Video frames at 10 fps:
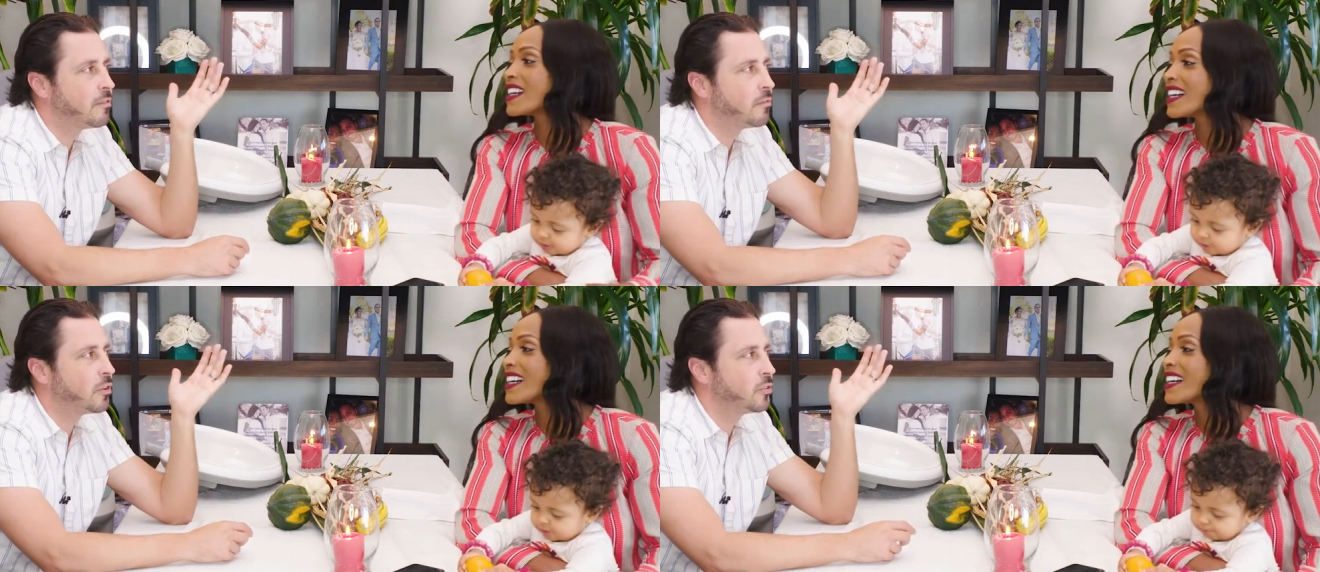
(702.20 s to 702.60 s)

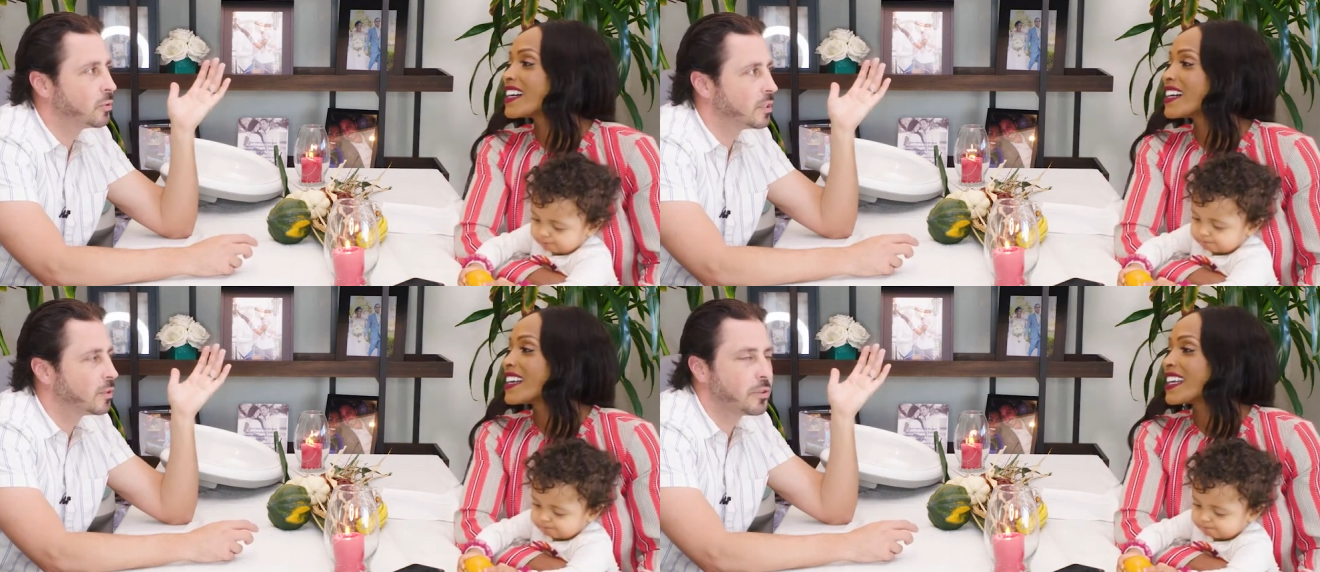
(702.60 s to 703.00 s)
Speaker 1: it
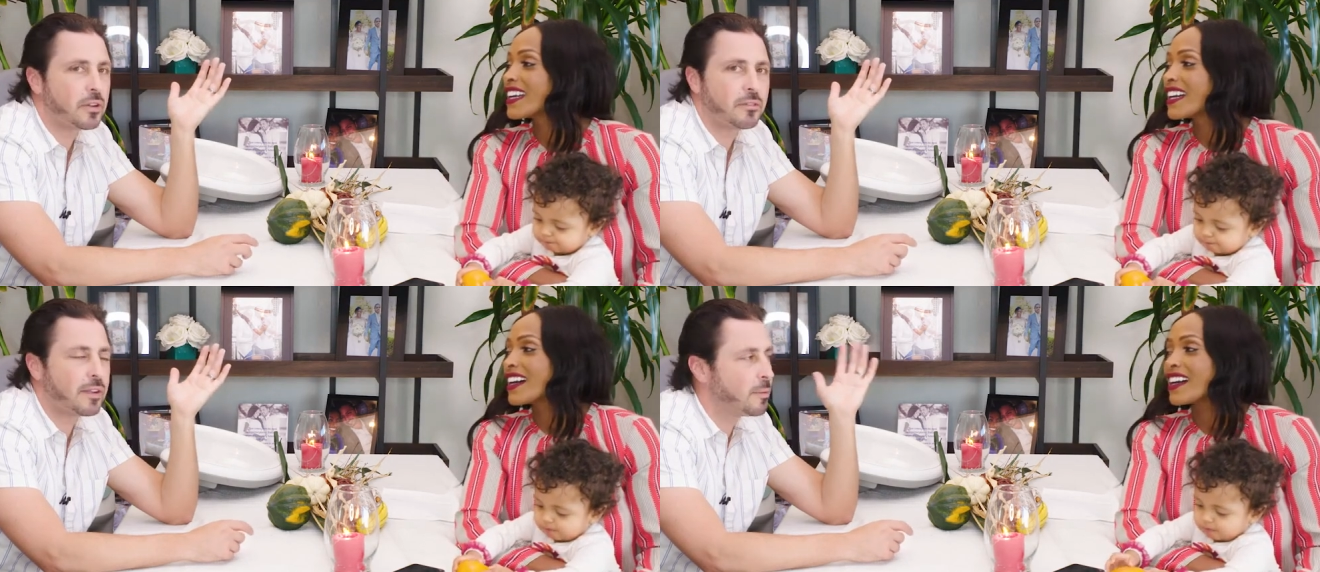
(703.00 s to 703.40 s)
virtually with
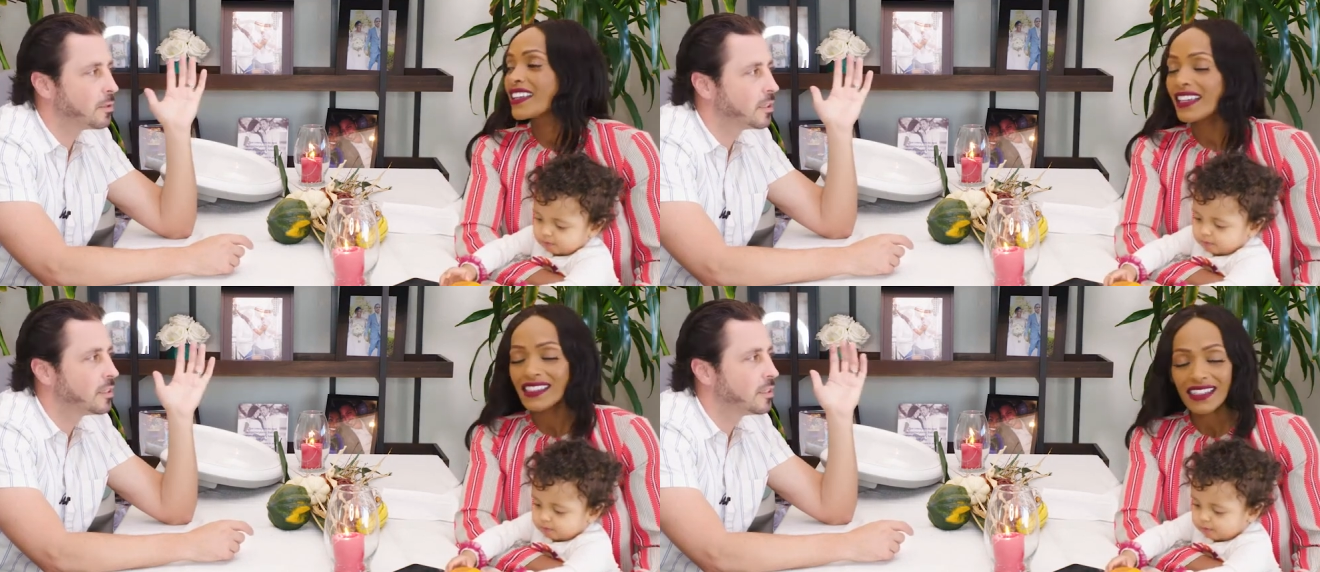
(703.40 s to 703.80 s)
our
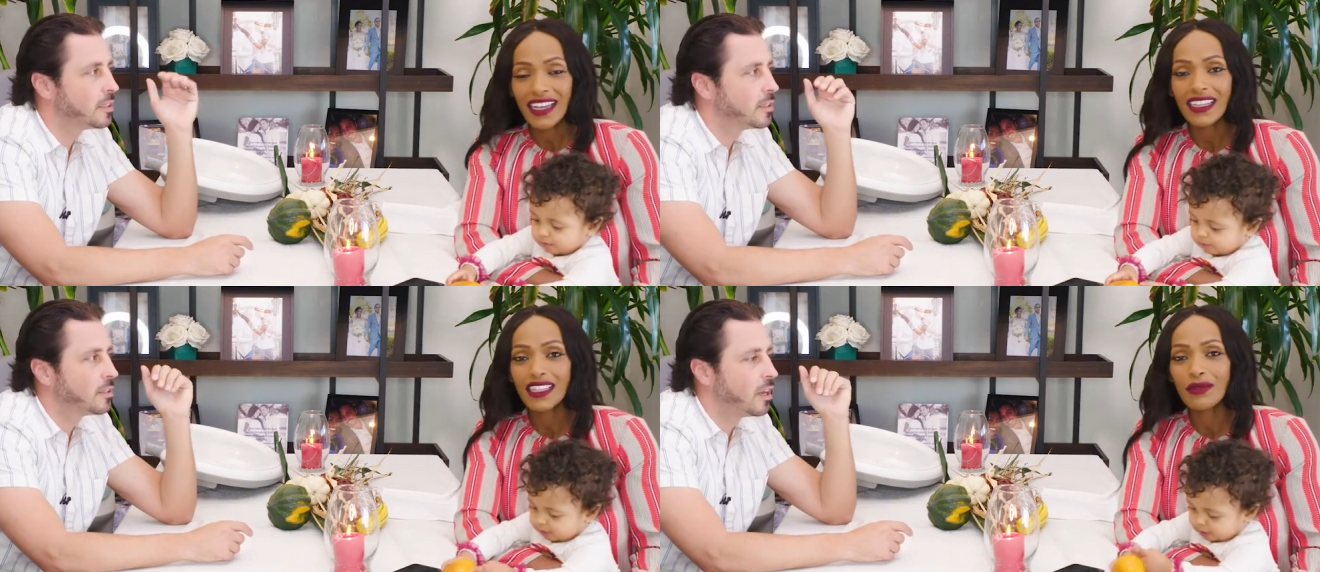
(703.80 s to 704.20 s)
family.
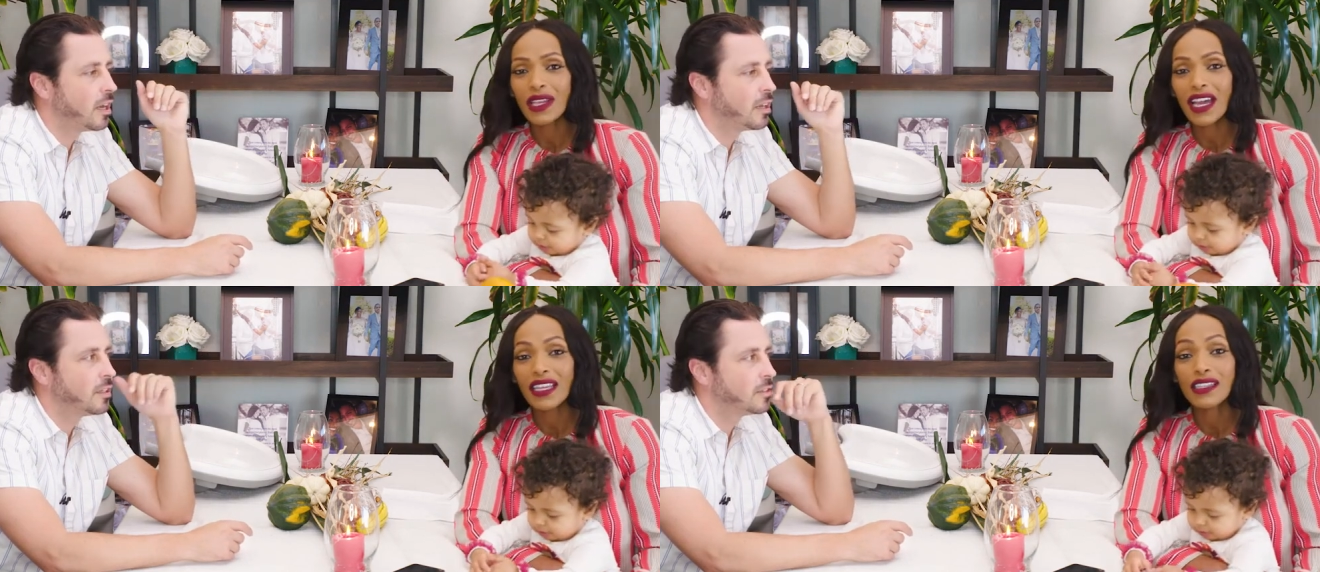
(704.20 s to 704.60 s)
Speaker 2: Exactly, we
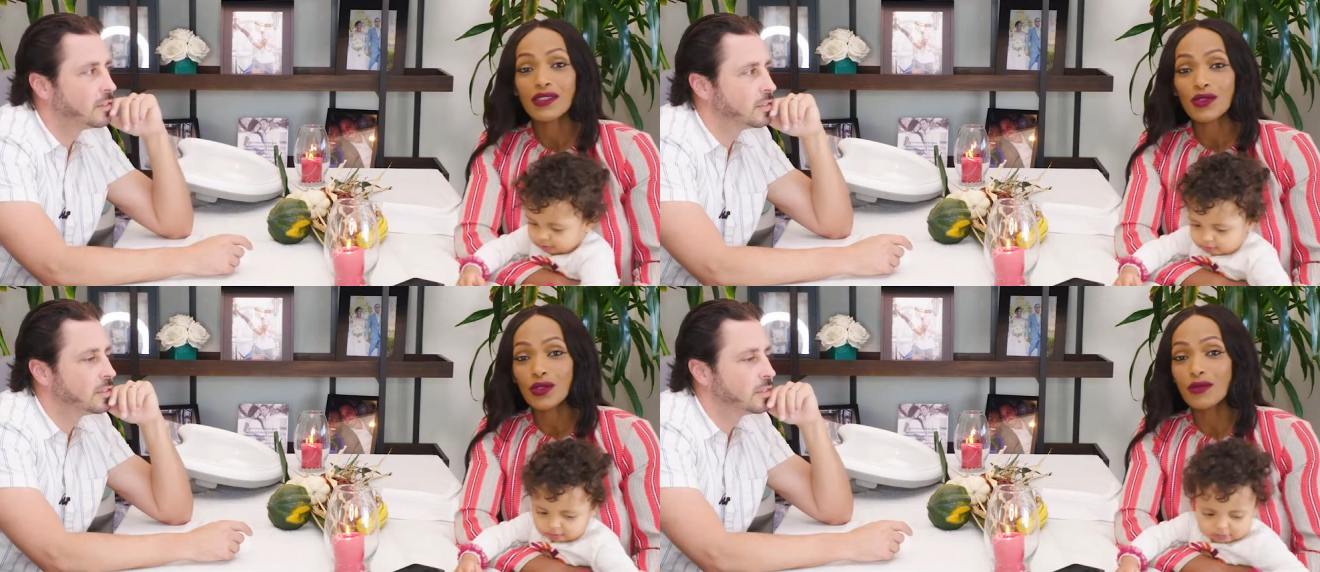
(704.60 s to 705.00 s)
had a
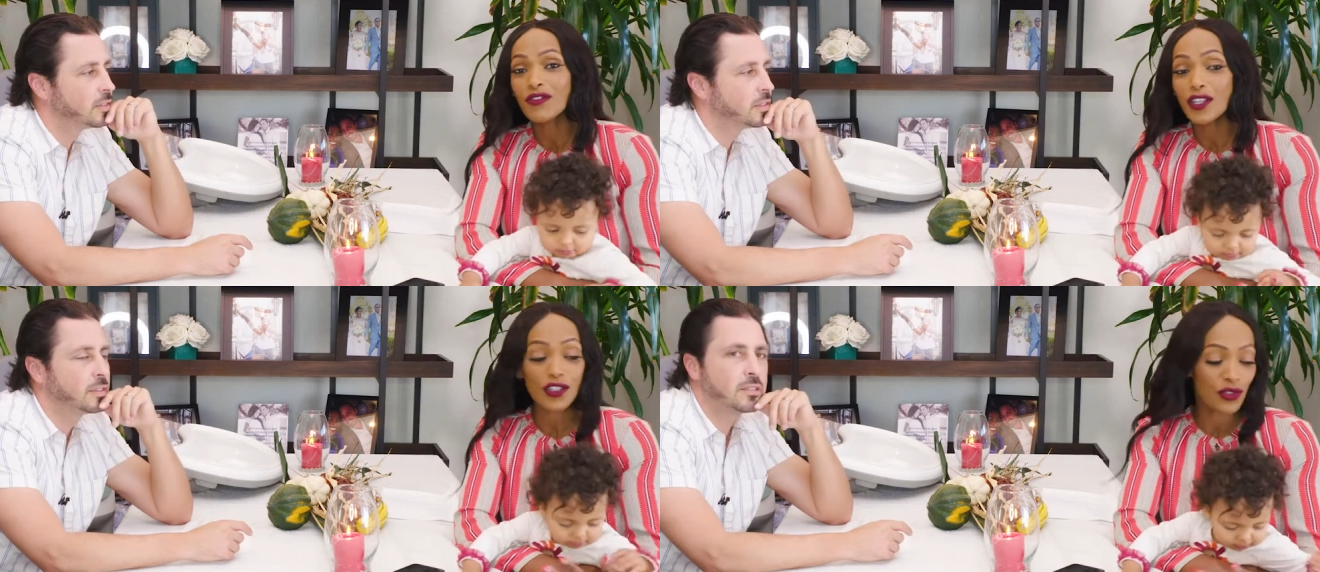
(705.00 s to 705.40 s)
Zoom
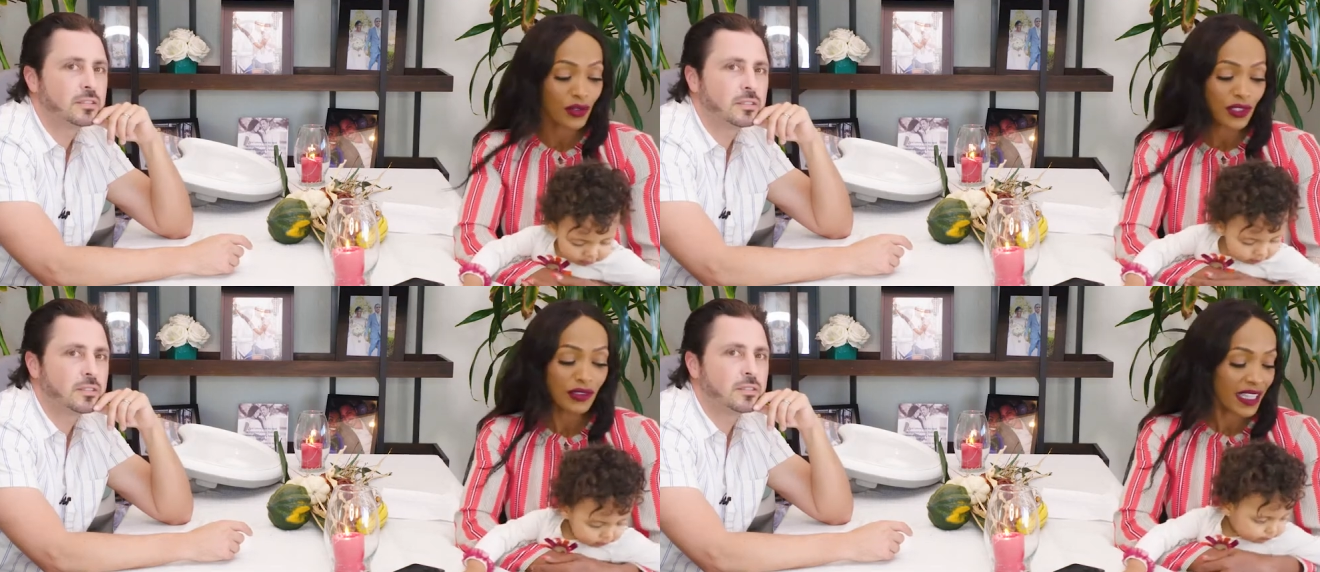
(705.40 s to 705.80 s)
virtual